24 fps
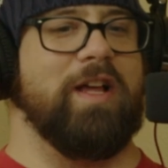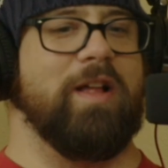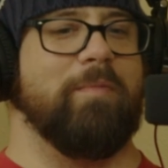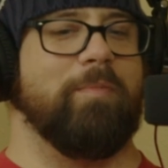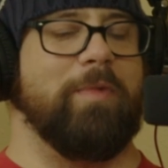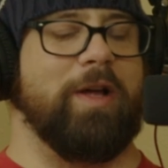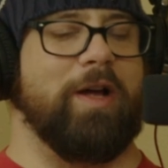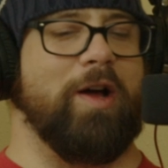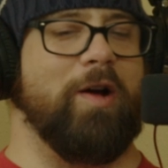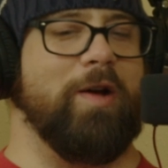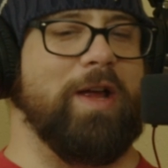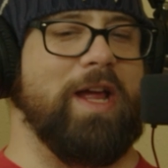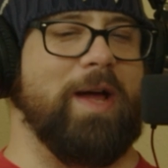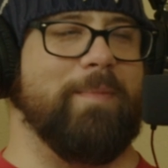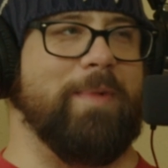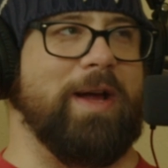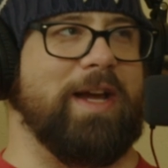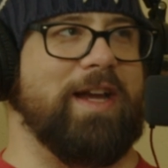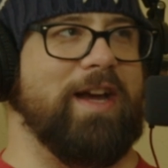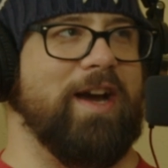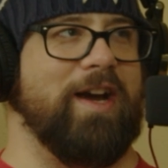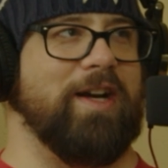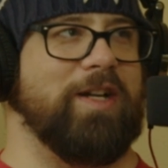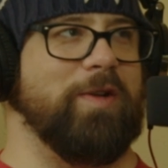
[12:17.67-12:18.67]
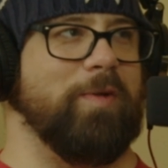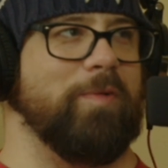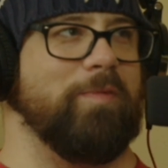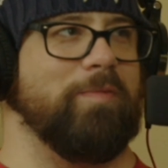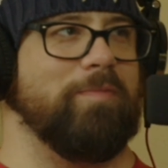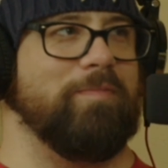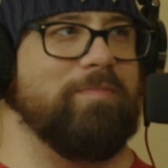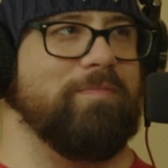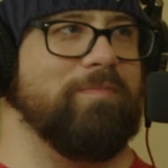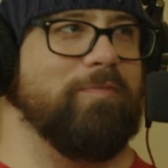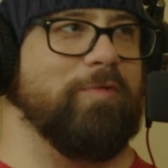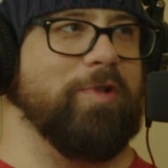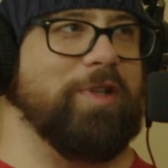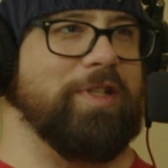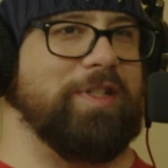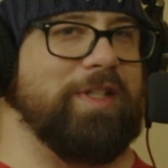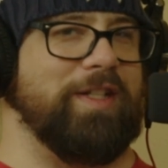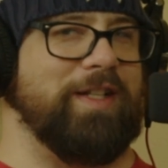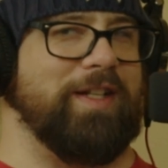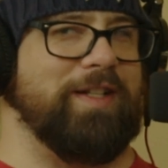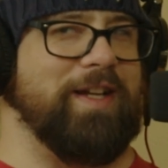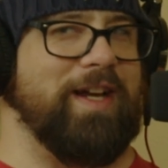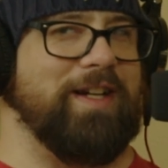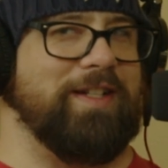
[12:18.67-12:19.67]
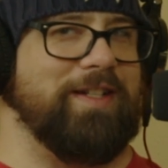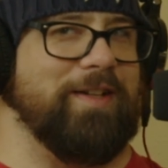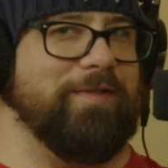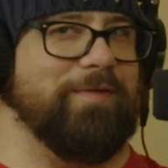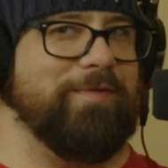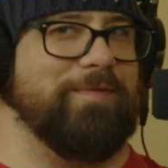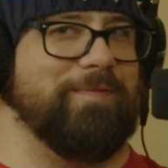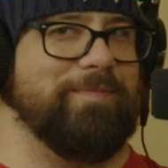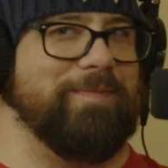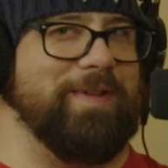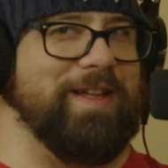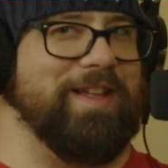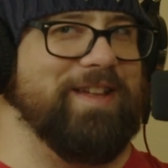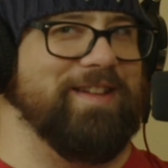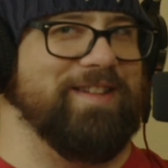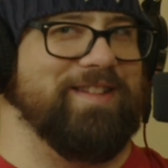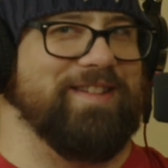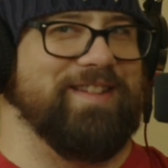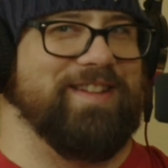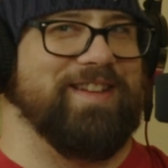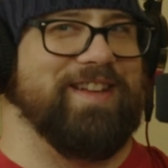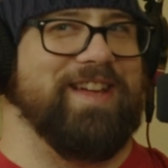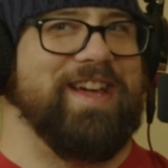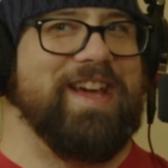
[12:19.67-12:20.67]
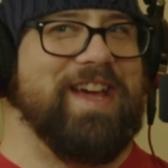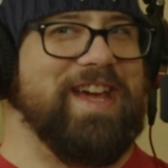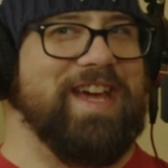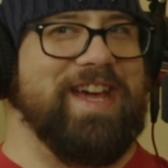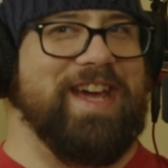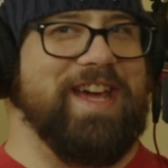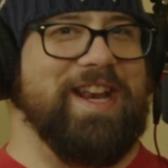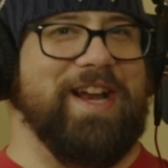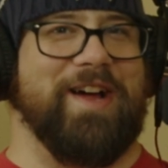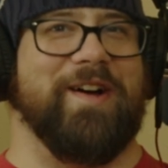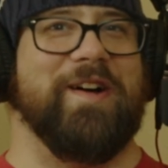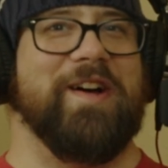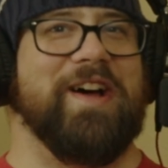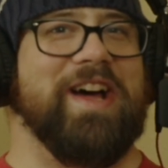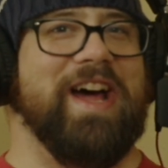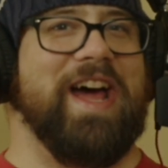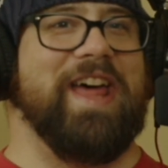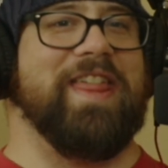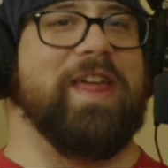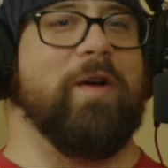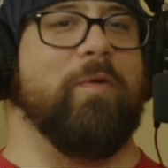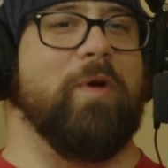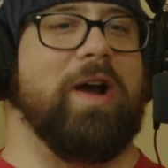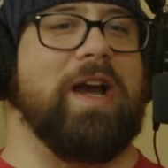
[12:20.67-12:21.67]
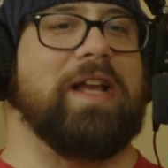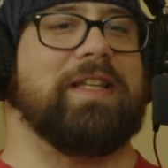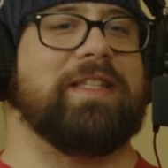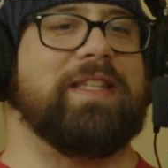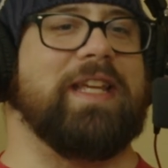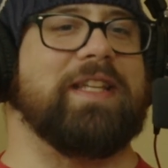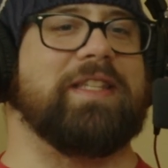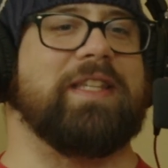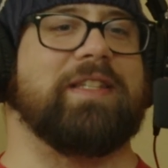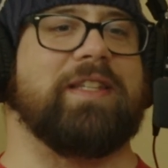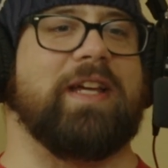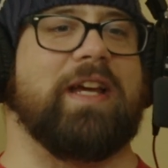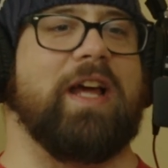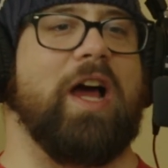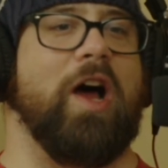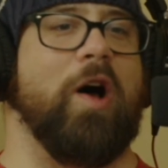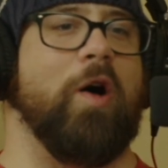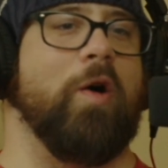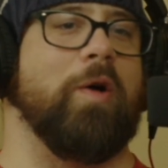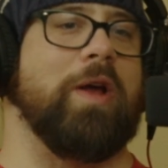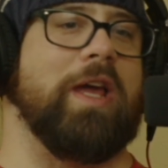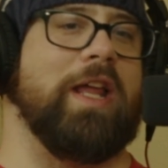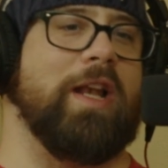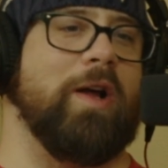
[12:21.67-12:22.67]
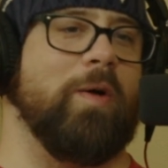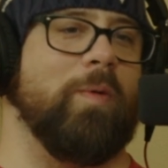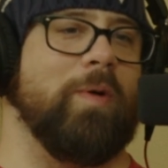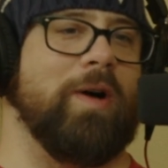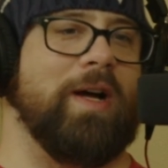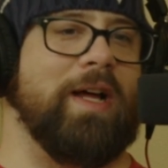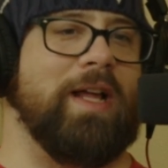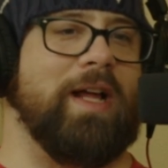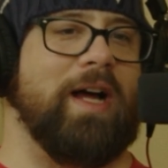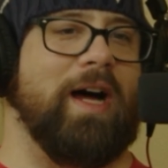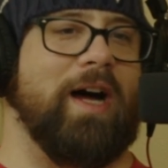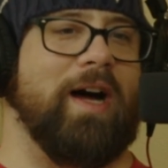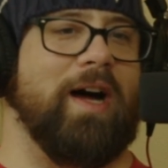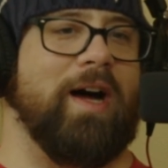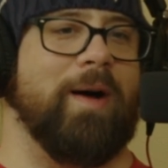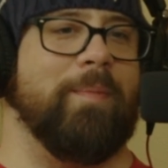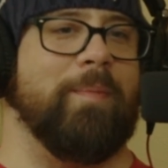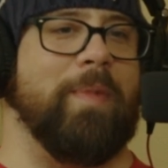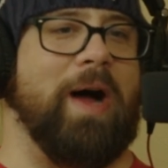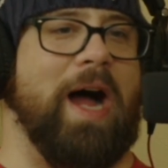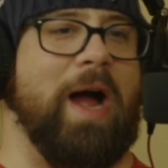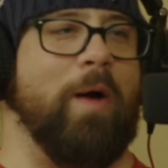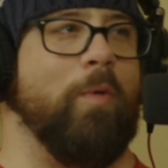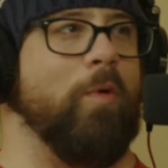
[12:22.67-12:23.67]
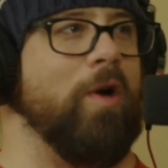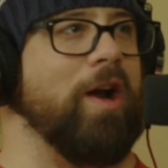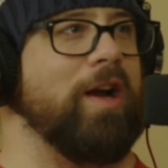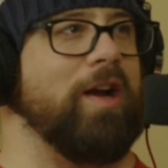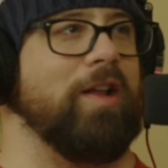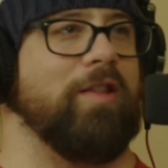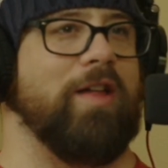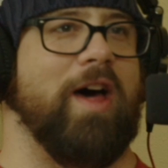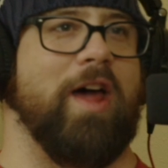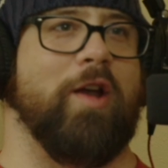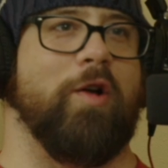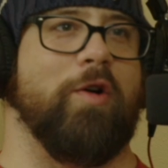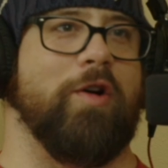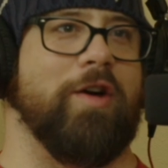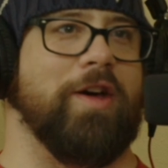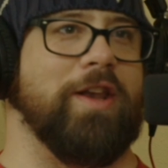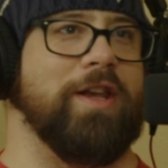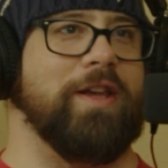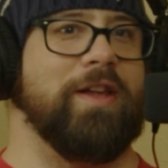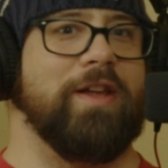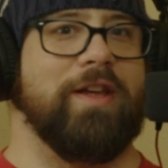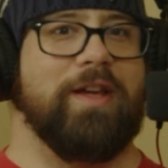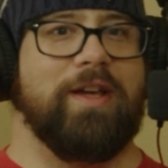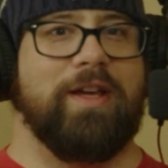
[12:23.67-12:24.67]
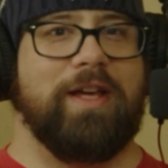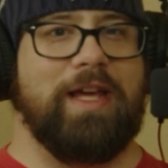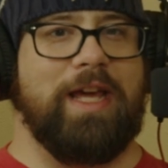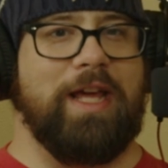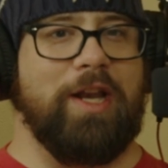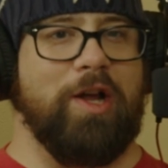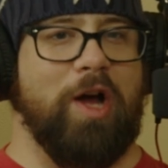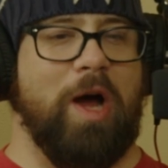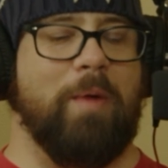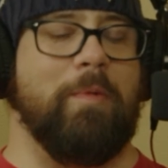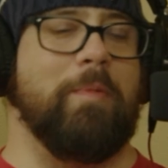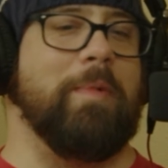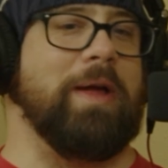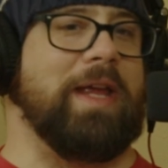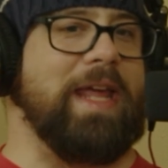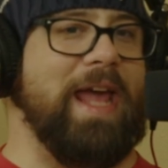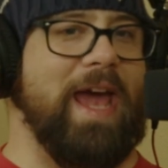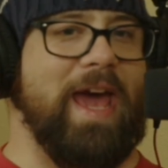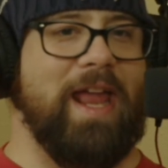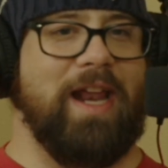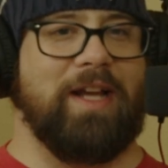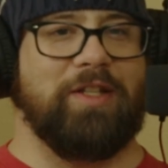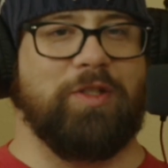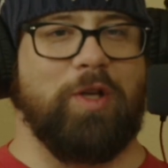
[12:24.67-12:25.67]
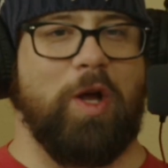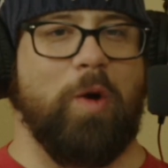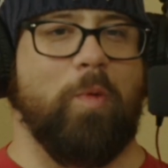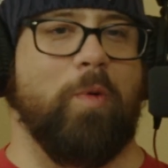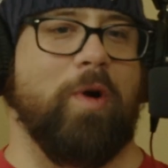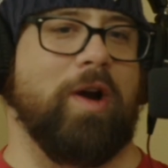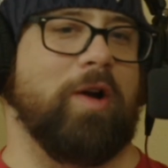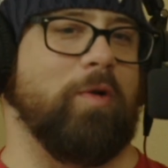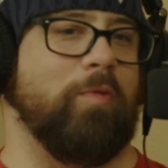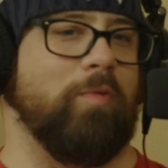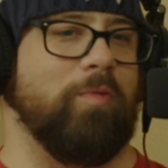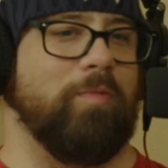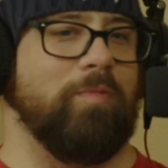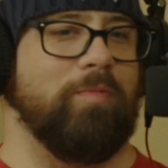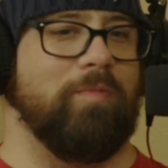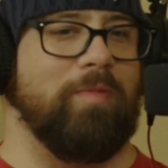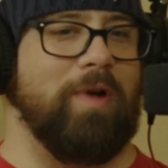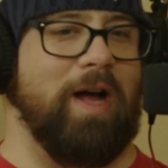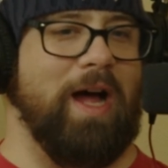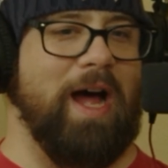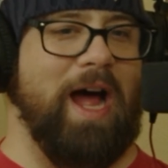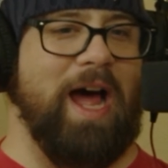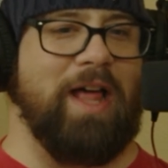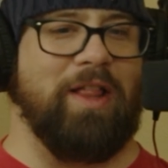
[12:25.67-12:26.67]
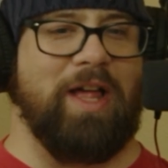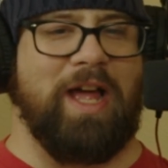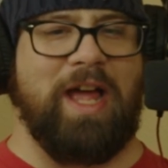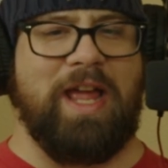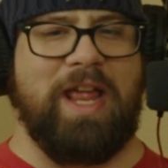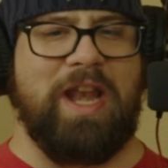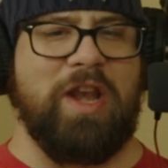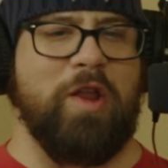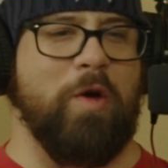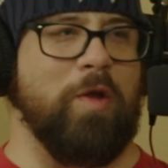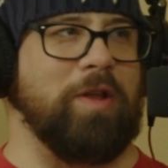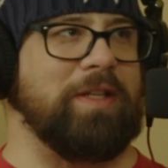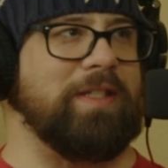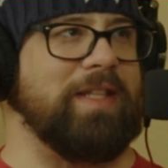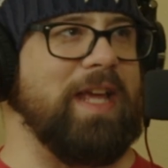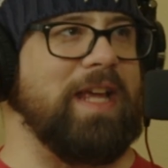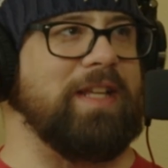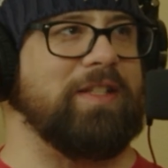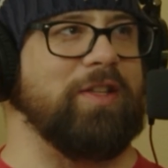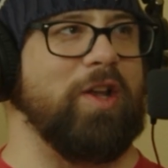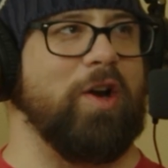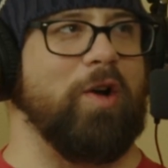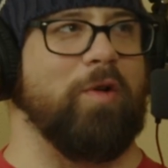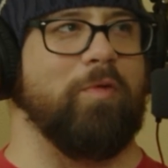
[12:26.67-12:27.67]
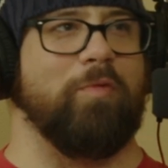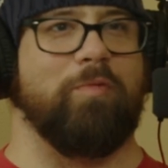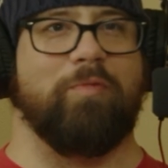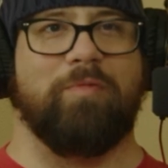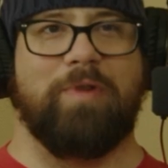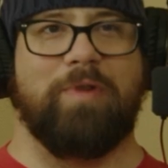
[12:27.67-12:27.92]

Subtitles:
oh yeah, my character was a detective, and then whereas this is like, oh, you know what, I work a lot on, I'm a mechanic, so I work, I notice things that are,